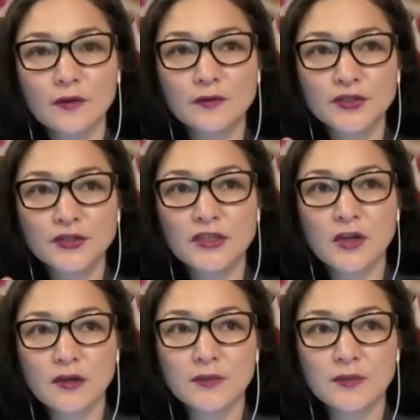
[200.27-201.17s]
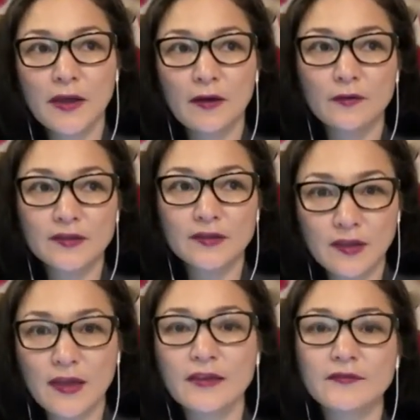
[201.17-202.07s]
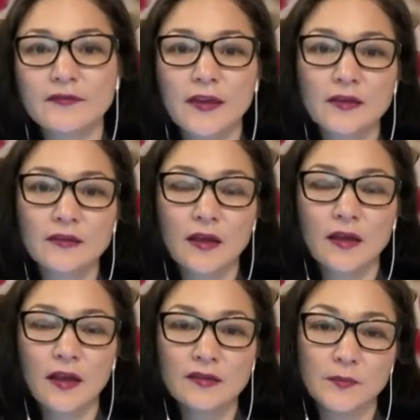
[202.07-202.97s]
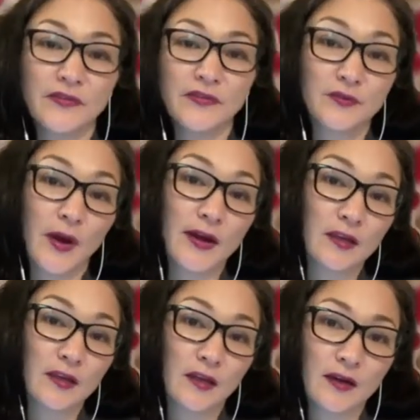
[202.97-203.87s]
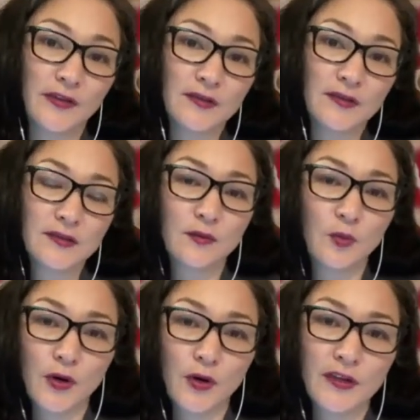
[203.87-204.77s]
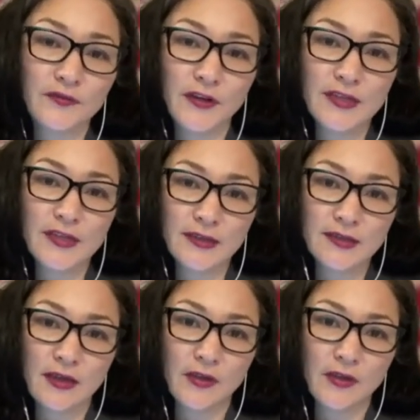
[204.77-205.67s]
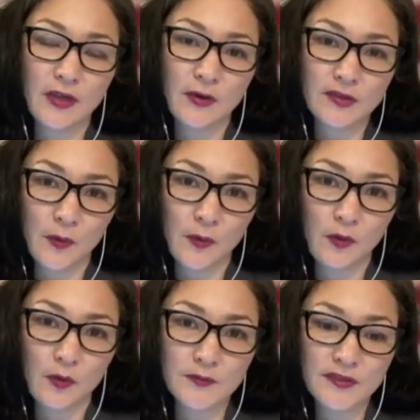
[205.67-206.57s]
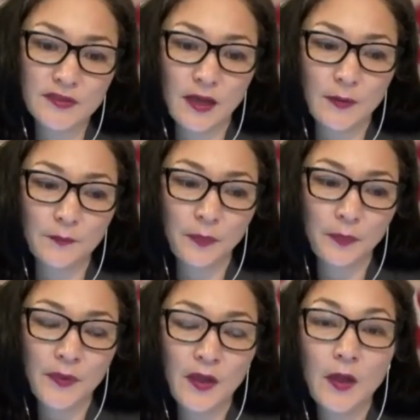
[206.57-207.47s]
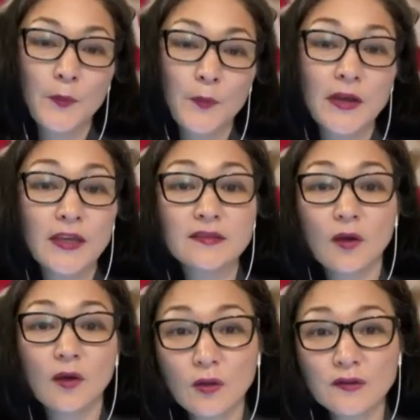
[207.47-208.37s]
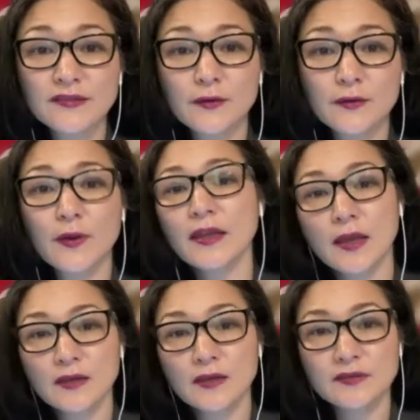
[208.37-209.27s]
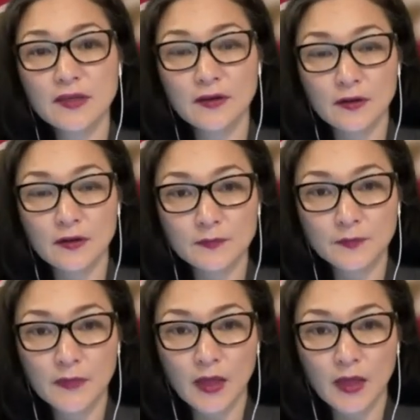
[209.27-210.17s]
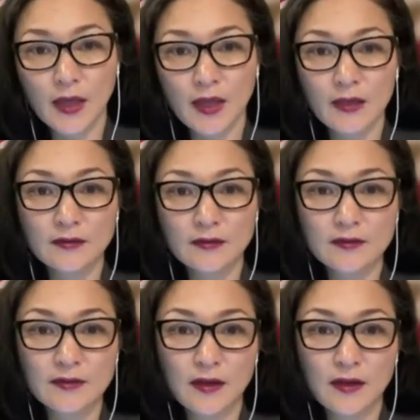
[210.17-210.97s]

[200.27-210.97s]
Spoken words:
she talked about his life and some of his writing. A lot of his work is very text heavy. He writes poems, but he's also a native singer. And